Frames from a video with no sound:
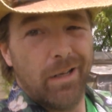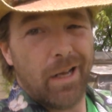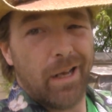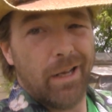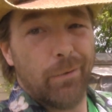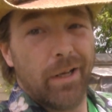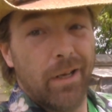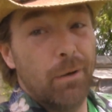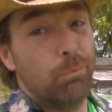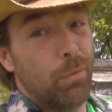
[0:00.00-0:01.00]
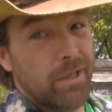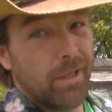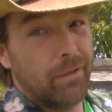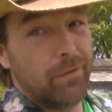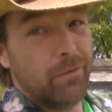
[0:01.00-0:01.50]
Yeah, anyway, much
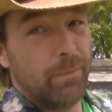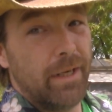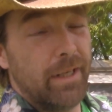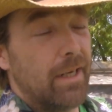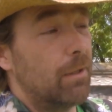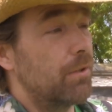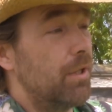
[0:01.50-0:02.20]
love everybody and I will